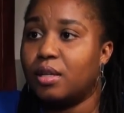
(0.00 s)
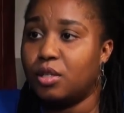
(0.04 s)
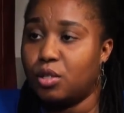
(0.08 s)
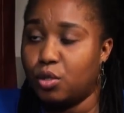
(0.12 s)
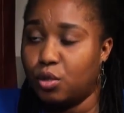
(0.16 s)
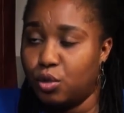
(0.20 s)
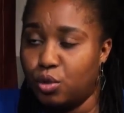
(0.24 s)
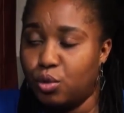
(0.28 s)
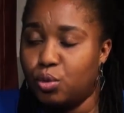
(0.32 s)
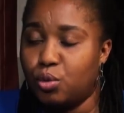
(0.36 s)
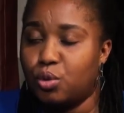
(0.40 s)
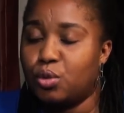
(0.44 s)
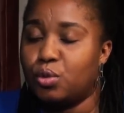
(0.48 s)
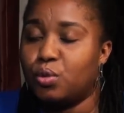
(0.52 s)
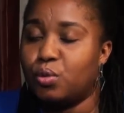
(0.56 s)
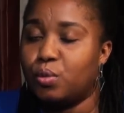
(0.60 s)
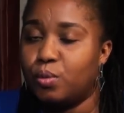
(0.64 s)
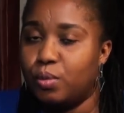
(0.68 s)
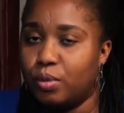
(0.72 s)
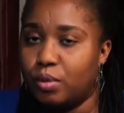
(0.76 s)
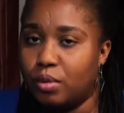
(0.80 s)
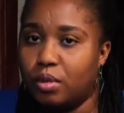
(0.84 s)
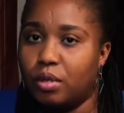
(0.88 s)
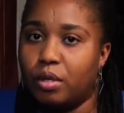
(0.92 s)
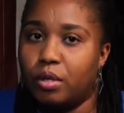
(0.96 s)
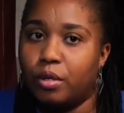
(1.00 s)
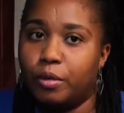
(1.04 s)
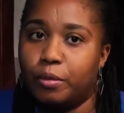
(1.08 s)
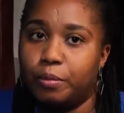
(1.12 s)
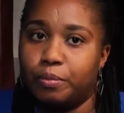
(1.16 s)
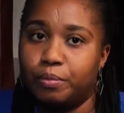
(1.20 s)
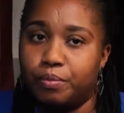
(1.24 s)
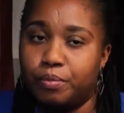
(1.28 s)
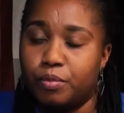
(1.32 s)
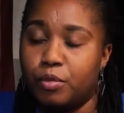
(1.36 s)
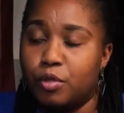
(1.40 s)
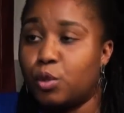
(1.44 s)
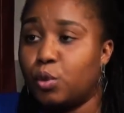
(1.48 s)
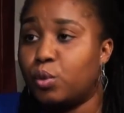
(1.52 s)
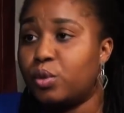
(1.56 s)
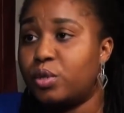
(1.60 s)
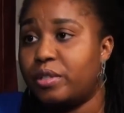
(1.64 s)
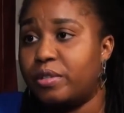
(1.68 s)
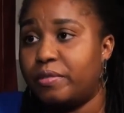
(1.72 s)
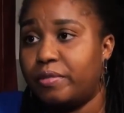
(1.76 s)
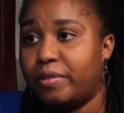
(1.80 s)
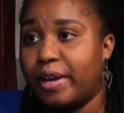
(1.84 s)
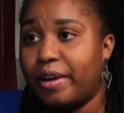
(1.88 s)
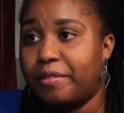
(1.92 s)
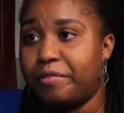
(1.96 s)
It's on YouTube, Soul
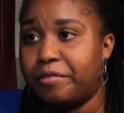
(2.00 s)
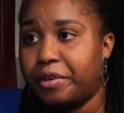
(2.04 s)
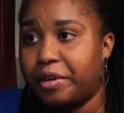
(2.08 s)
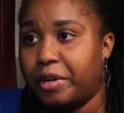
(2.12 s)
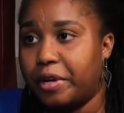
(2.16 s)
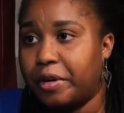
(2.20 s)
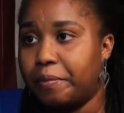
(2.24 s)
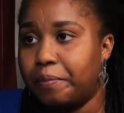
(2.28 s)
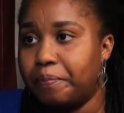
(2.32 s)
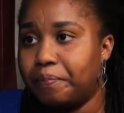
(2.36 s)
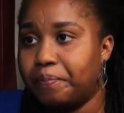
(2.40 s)
TV Africa.